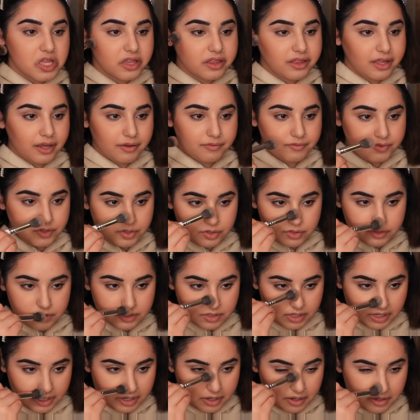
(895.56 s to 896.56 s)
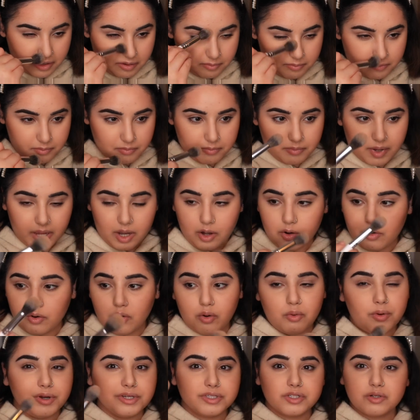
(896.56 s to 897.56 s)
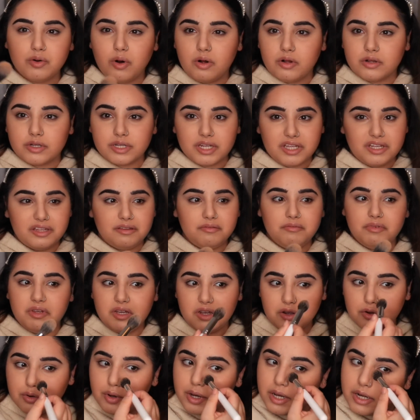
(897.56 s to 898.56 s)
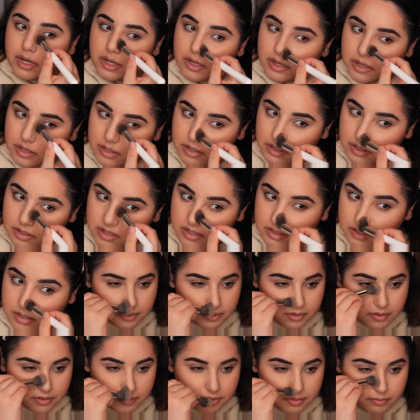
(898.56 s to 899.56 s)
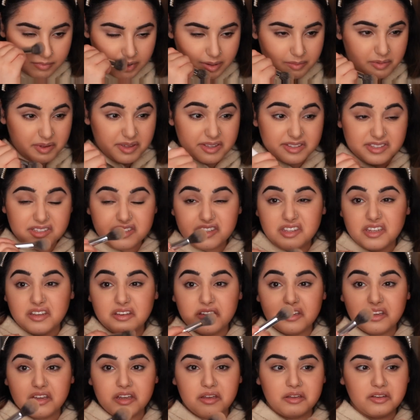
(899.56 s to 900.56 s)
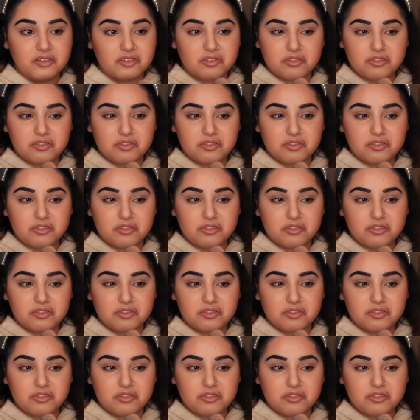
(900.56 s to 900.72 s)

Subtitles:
they've used like a better or worse quality ingredient. maybe it's the